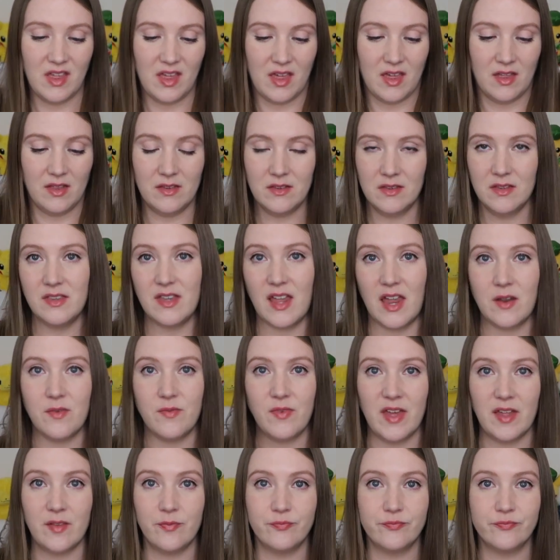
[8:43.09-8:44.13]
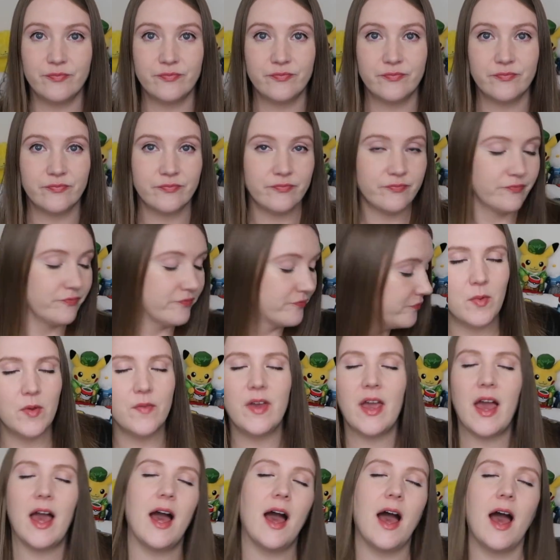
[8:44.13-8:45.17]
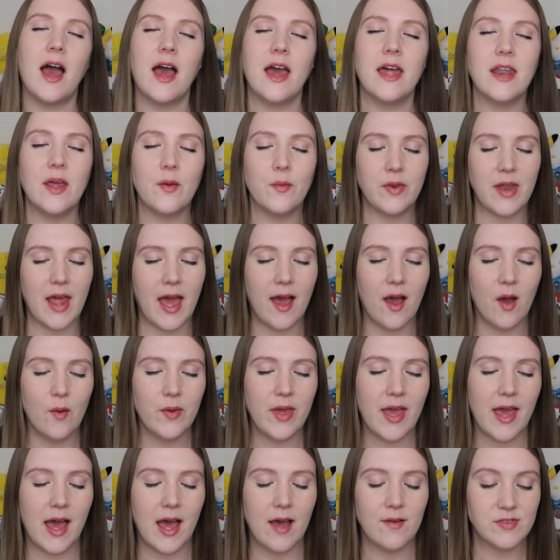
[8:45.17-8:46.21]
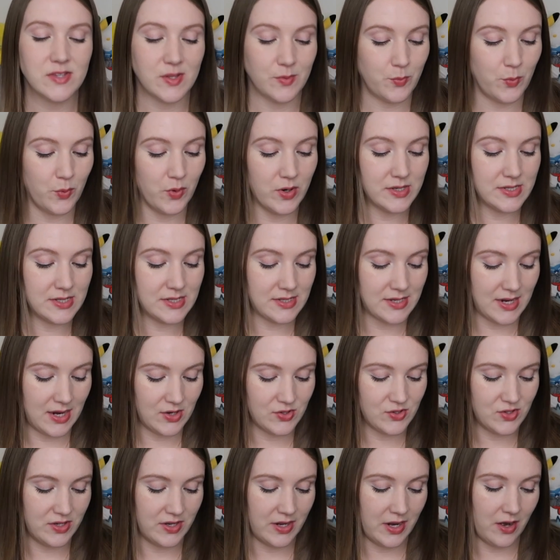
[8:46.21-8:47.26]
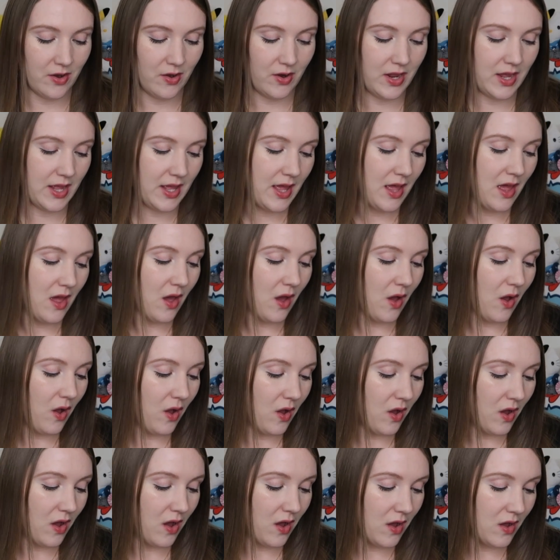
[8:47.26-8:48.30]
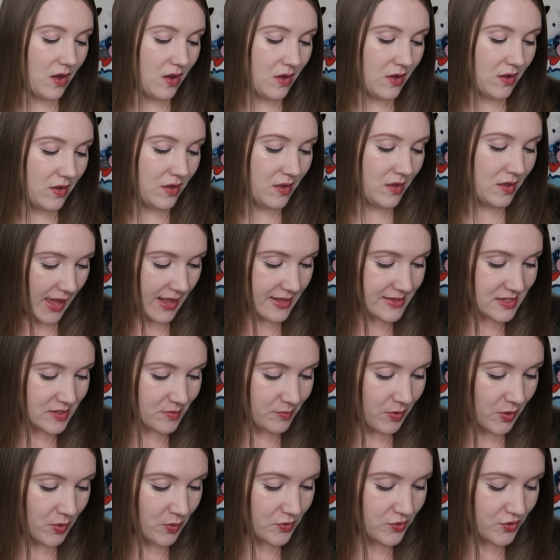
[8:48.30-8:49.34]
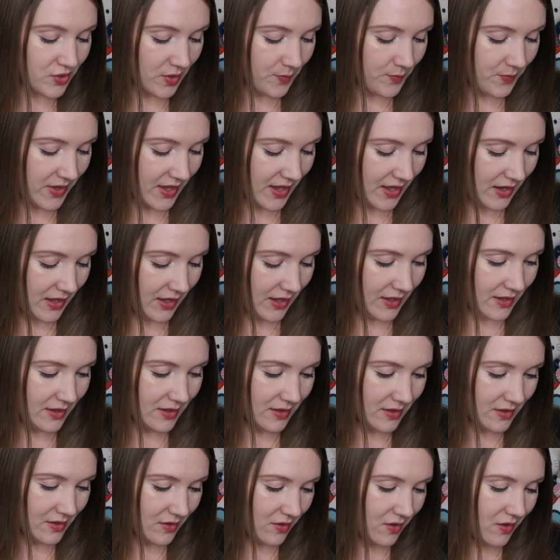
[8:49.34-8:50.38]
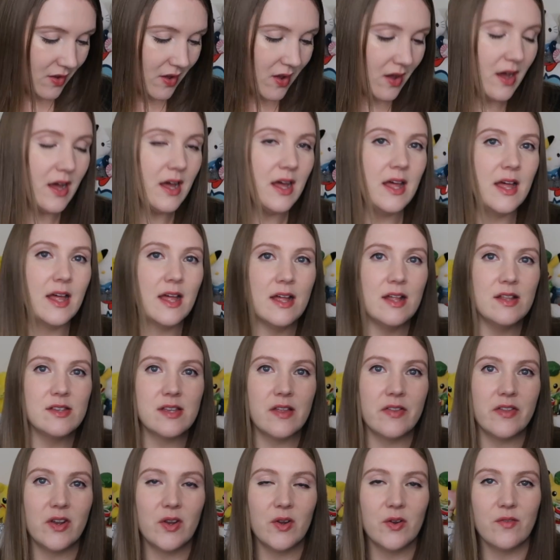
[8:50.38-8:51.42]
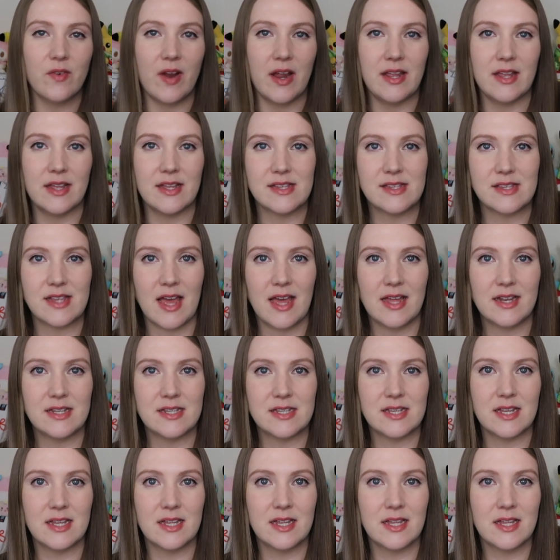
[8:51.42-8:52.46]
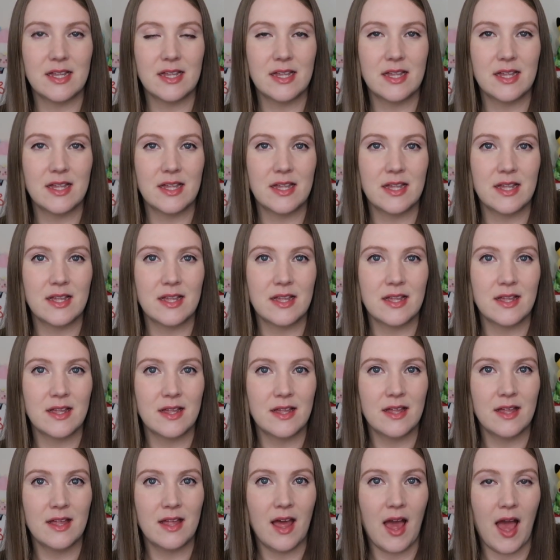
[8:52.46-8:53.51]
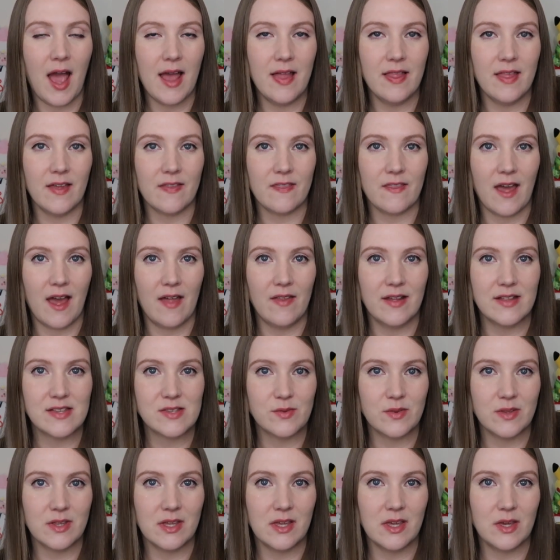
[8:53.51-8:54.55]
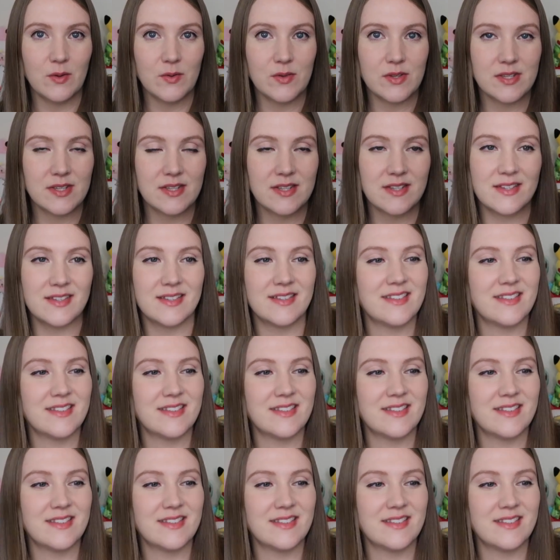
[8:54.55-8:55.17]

eh, not a fan. Moving on, now we have some more stationery. Oh, it's a new Dream Kitty. Aw, it's a little writing set. I like that. That's really cute.